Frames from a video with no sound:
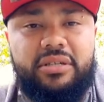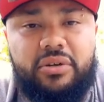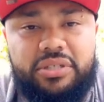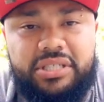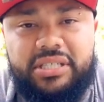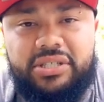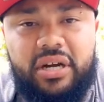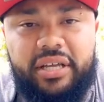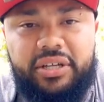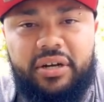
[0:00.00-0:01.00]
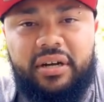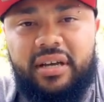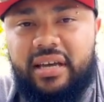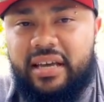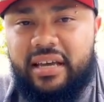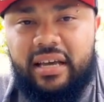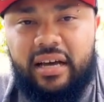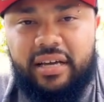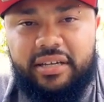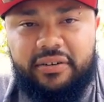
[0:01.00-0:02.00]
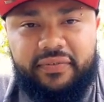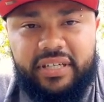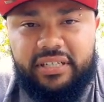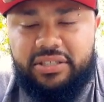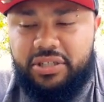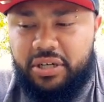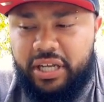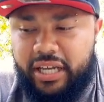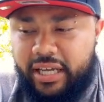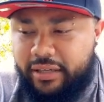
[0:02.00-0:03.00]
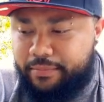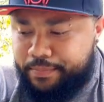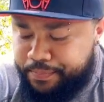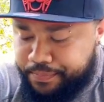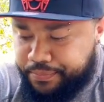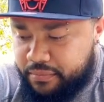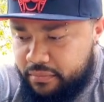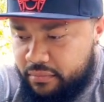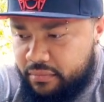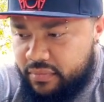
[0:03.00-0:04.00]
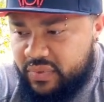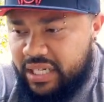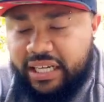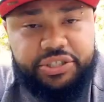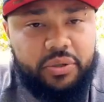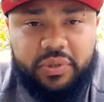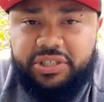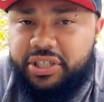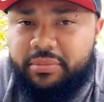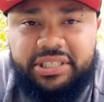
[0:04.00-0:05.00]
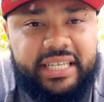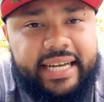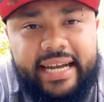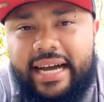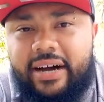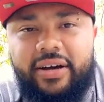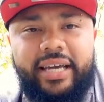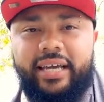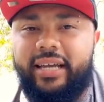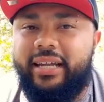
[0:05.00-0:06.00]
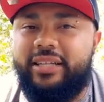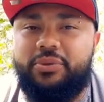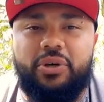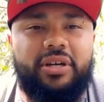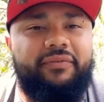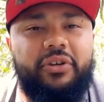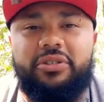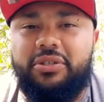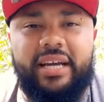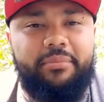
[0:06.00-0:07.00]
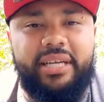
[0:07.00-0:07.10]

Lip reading: You know, you're just starting your fitness journey and not sure what gym to check out, and it's real confusing, right?